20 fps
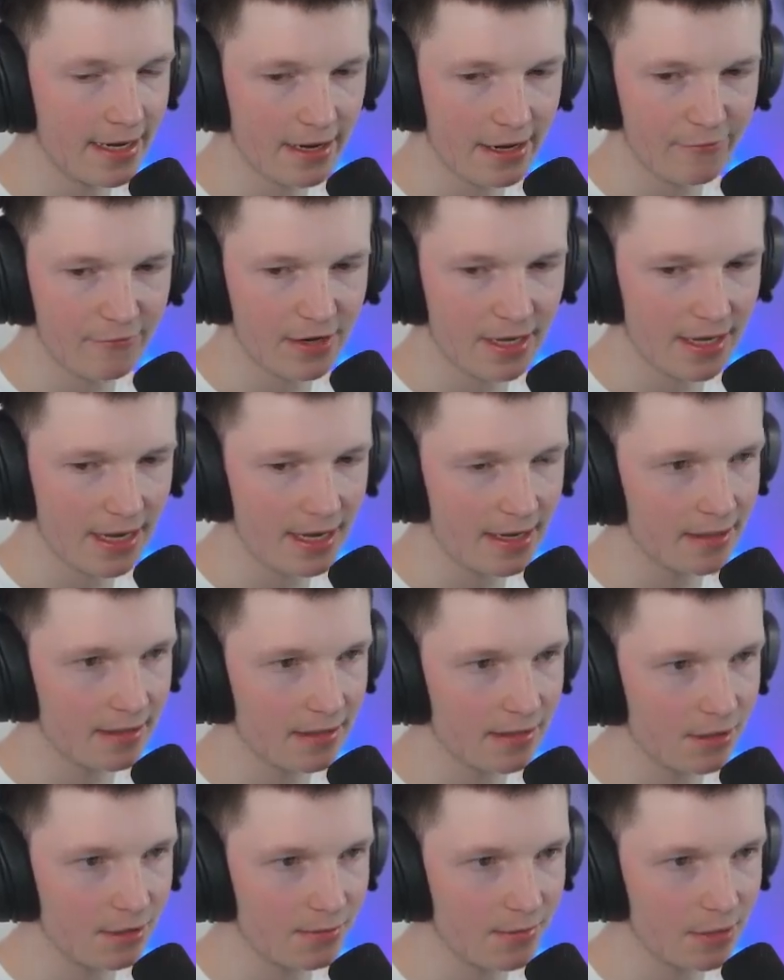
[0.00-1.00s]
if you get
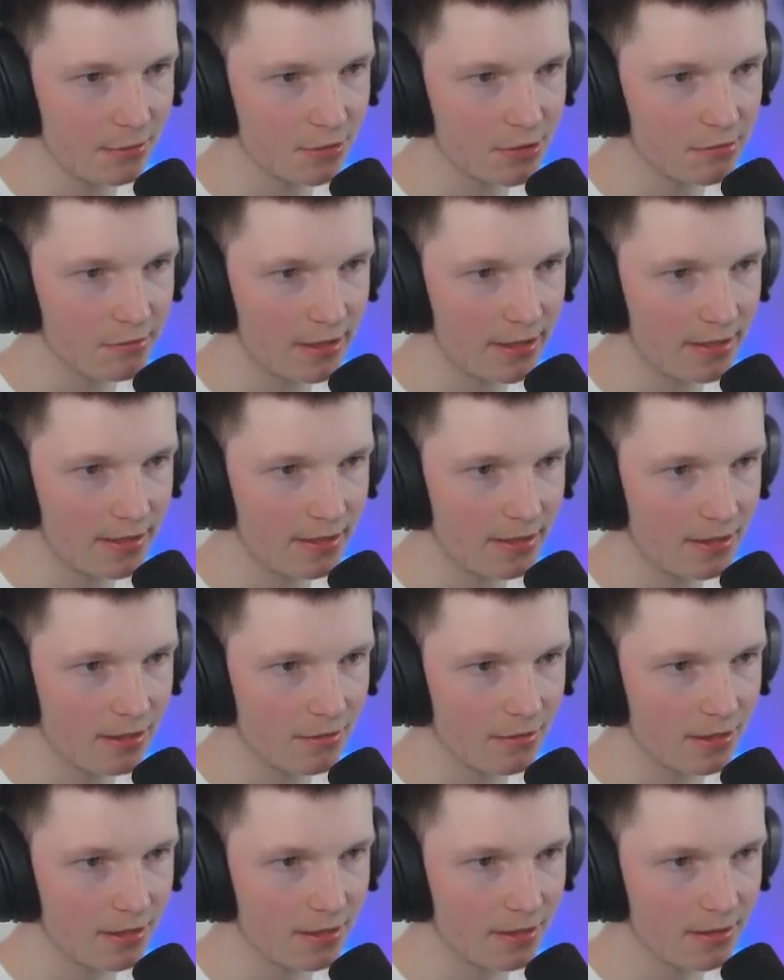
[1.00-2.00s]
your mouse right, you
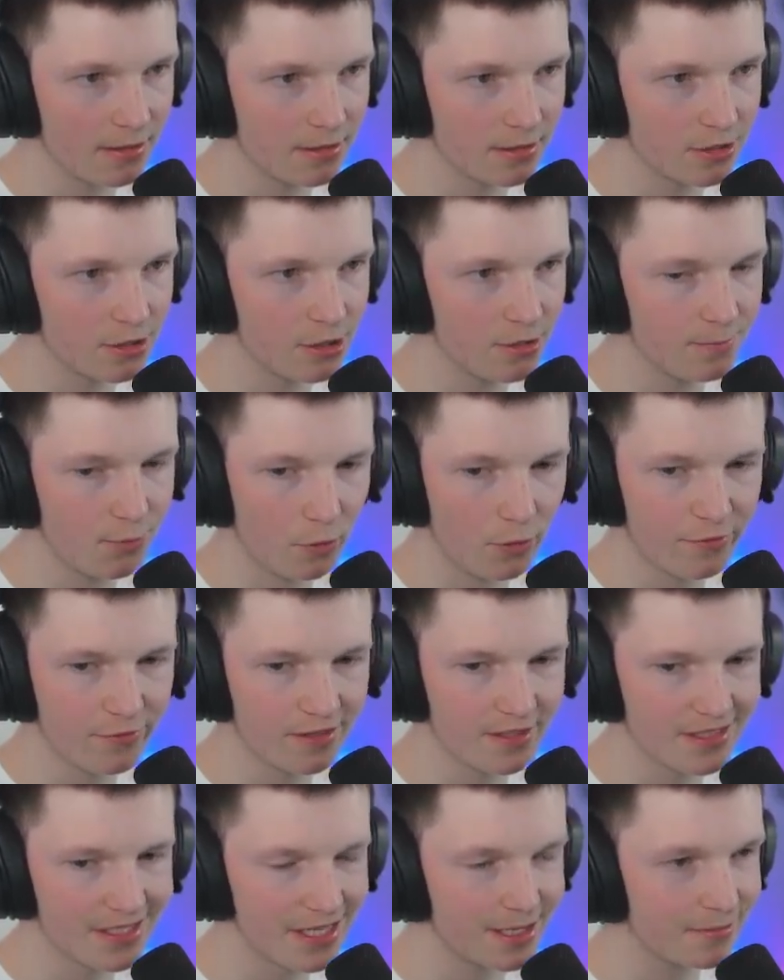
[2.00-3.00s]
can do both at
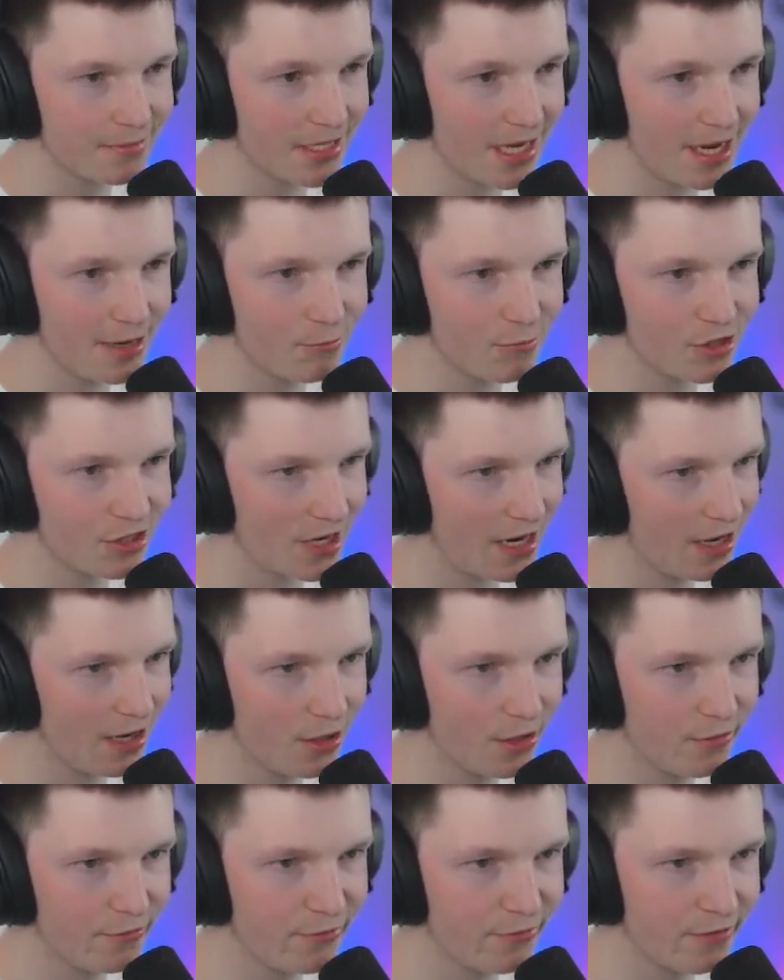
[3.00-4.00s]
the same time, which I
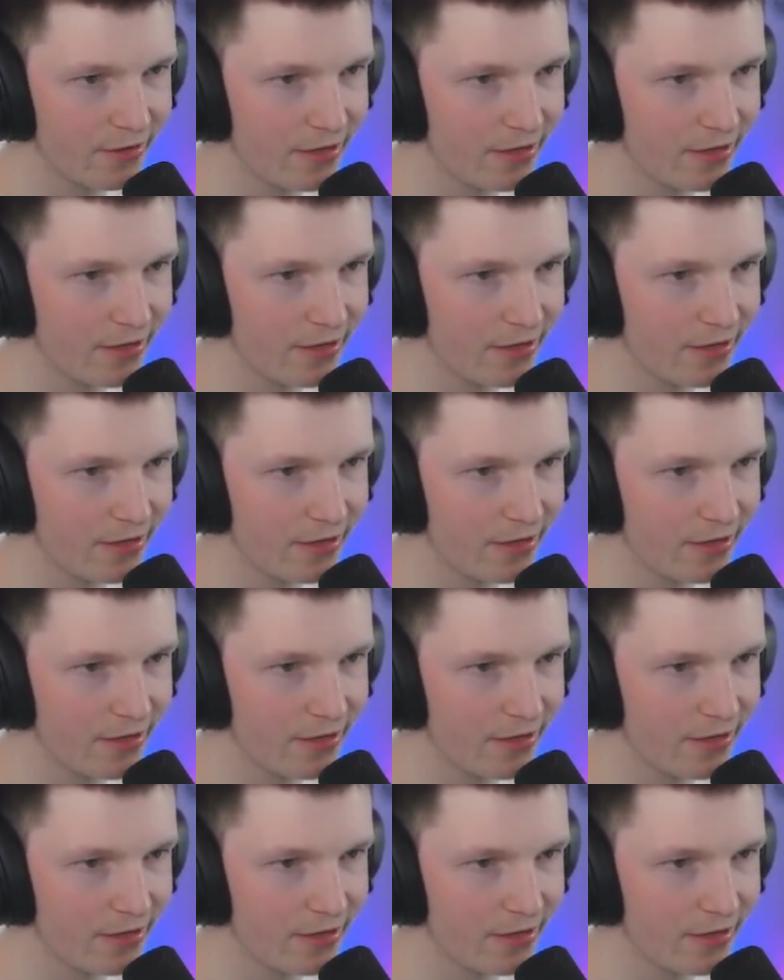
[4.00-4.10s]
love.